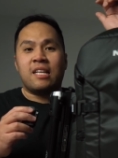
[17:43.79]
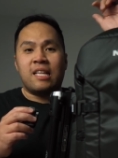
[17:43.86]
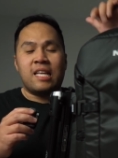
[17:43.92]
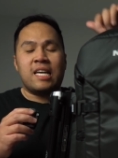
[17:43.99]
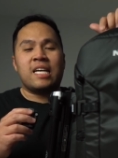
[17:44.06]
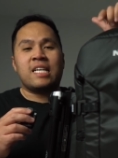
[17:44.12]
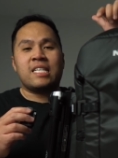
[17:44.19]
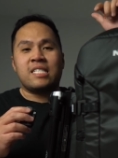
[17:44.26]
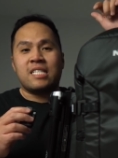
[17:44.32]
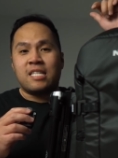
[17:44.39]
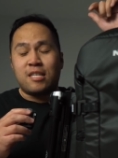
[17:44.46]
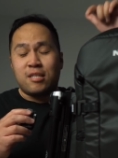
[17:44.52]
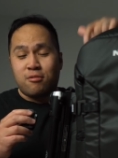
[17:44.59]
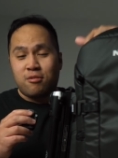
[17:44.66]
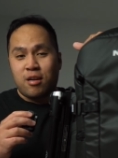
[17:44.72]
The link is in
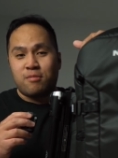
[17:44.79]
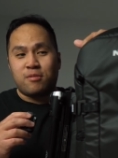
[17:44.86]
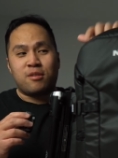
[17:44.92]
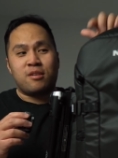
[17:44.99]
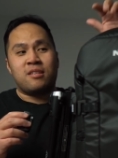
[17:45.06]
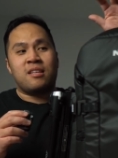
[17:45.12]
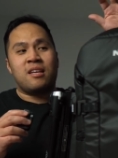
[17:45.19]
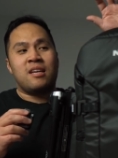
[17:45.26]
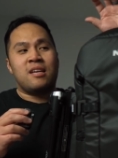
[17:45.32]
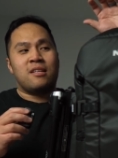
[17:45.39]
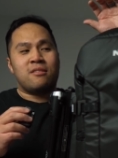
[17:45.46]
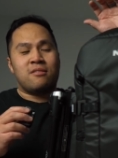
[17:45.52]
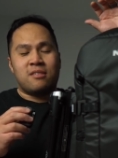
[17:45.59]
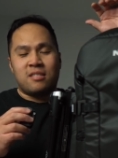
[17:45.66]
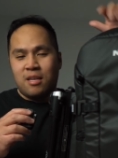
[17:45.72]
the description
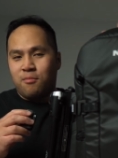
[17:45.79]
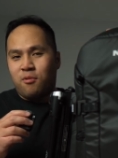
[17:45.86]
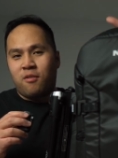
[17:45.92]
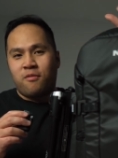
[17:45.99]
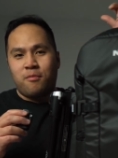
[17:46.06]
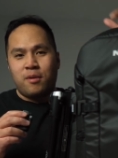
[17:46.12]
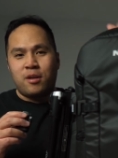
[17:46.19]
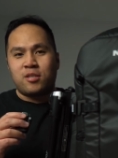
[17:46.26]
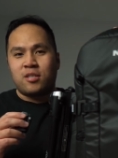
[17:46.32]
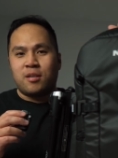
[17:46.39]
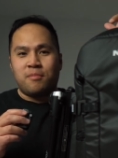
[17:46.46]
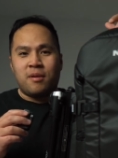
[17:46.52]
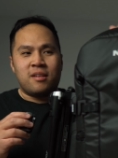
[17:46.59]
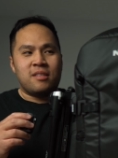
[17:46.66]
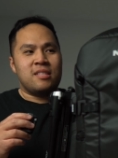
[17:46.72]
to see more information
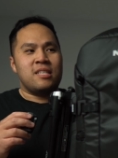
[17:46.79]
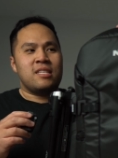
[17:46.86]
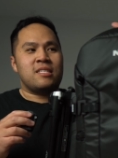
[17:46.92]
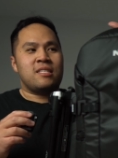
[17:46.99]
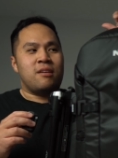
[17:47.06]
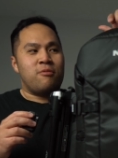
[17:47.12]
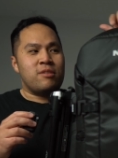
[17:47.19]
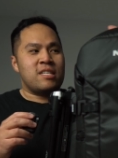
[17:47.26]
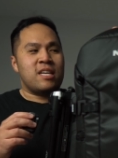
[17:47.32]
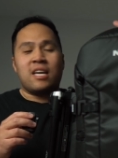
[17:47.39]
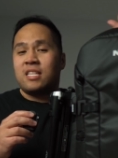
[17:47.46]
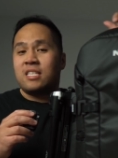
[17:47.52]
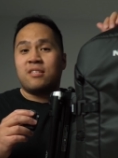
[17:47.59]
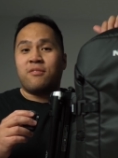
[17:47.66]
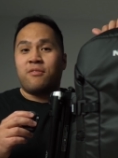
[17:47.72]
about this. Once
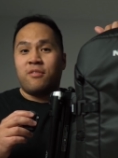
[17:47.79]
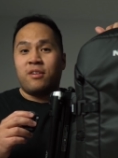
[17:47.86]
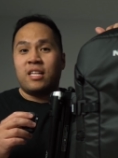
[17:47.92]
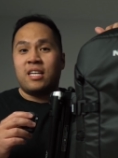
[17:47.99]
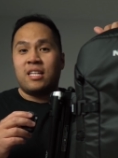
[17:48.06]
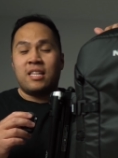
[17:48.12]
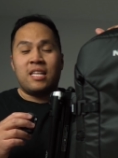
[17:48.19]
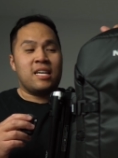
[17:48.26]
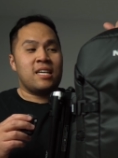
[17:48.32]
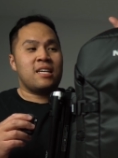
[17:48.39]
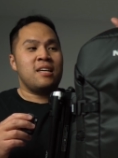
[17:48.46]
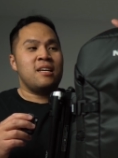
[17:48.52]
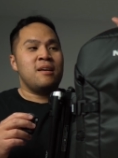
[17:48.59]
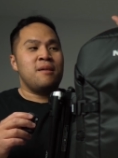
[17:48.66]
again, this affiliate link,